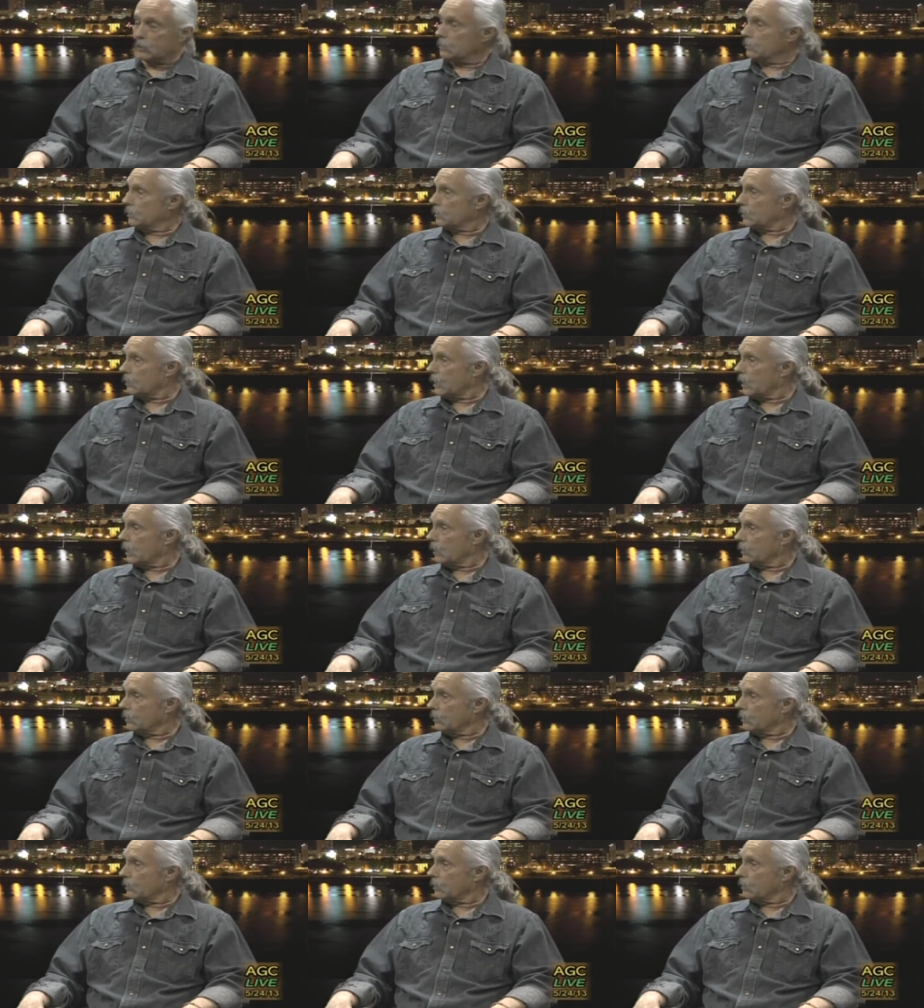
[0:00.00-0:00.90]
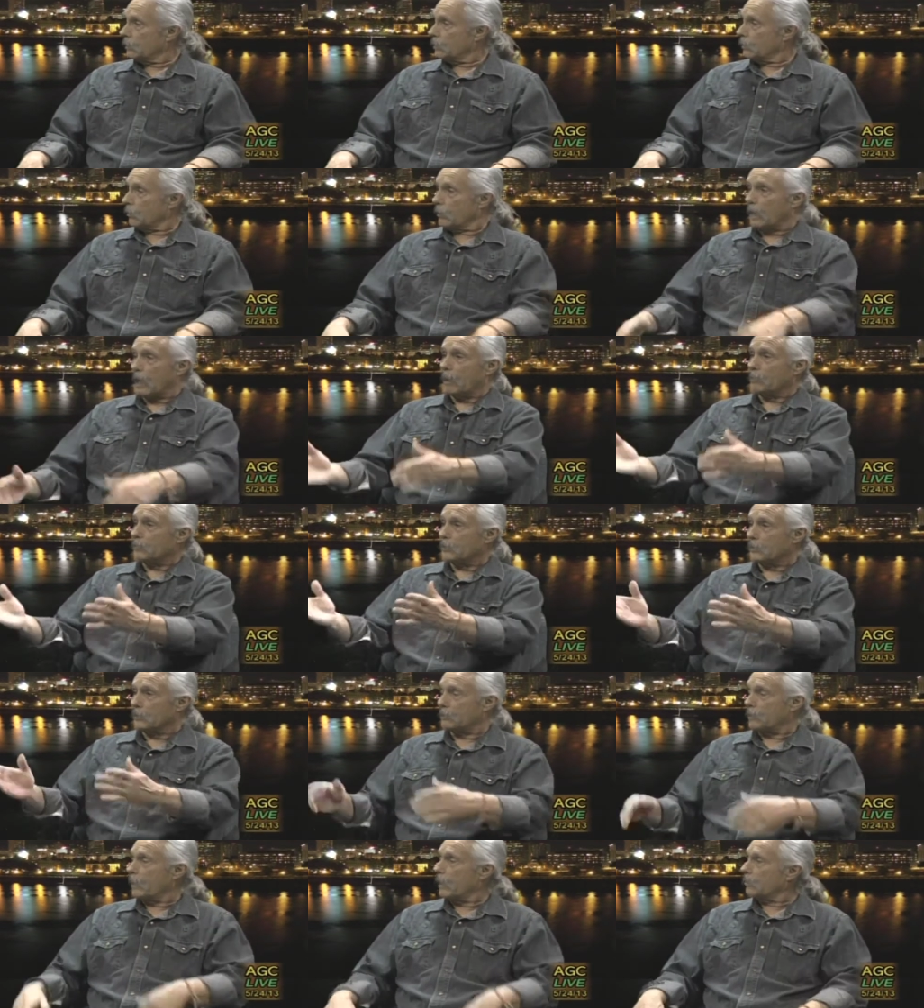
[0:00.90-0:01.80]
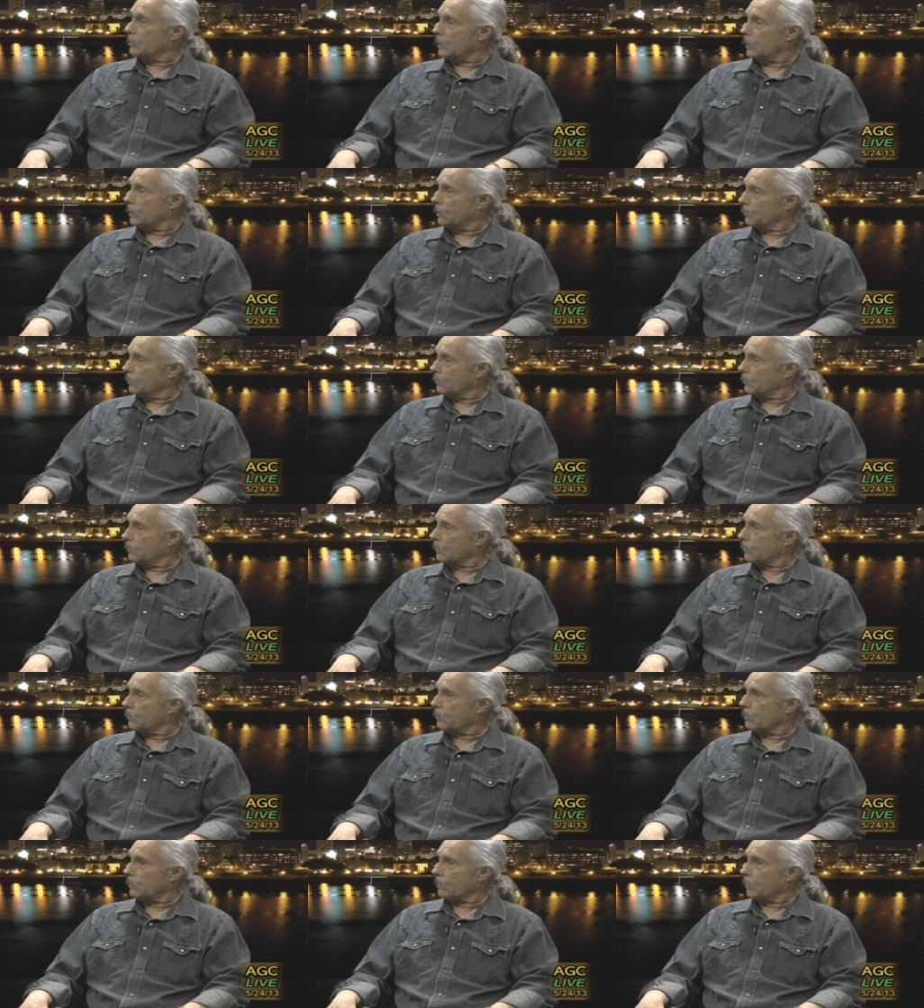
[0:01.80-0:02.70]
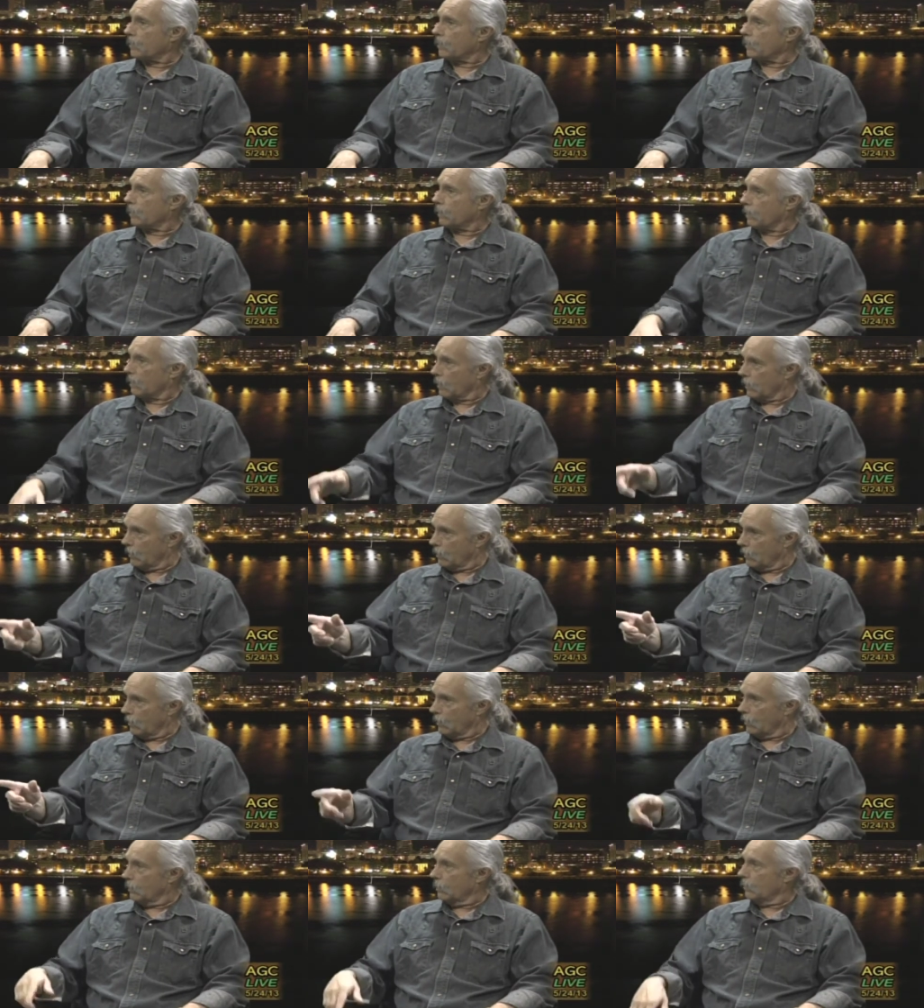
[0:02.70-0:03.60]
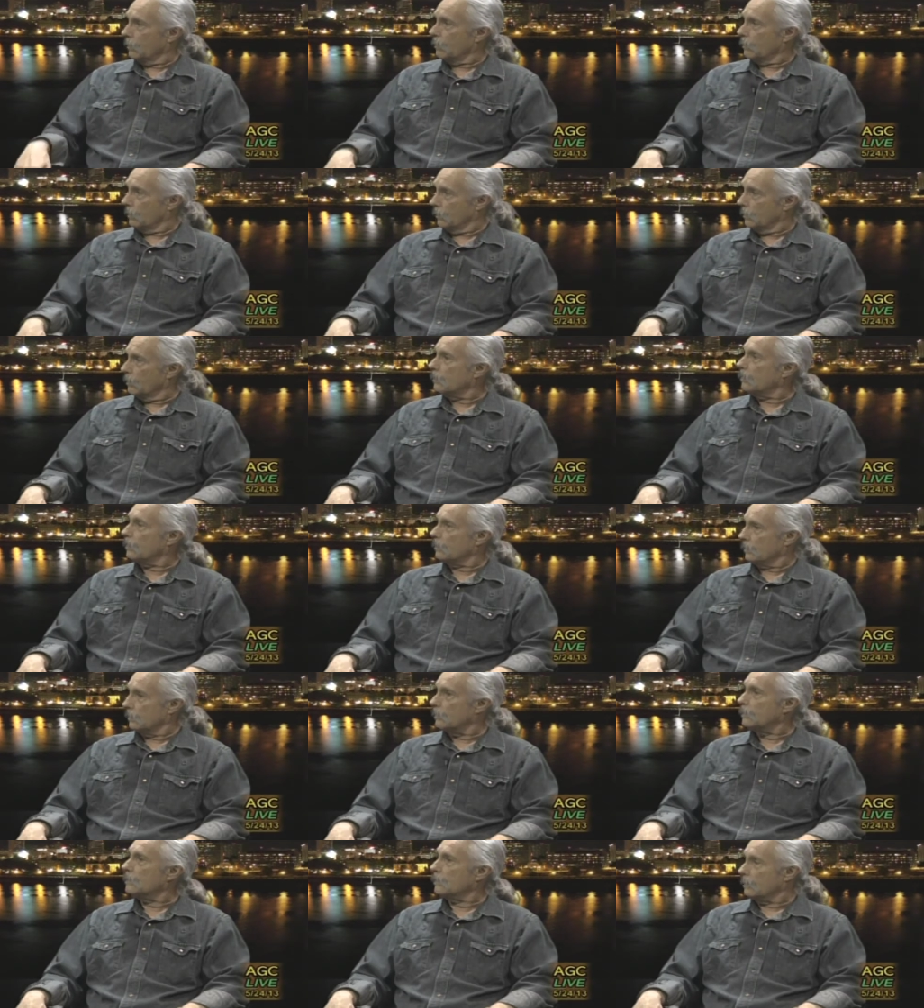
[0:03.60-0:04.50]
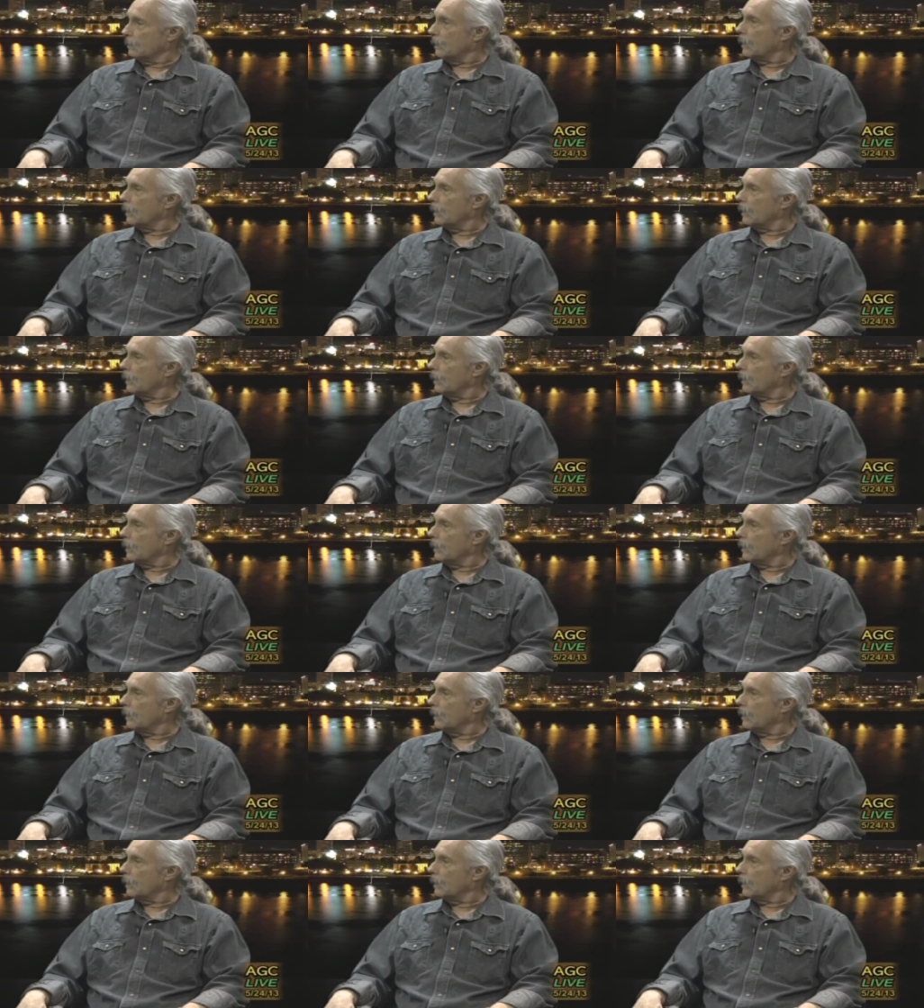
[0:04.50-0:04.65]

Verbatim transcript: suicide. Yes. And what happens to their family? Well, I the interesting thing about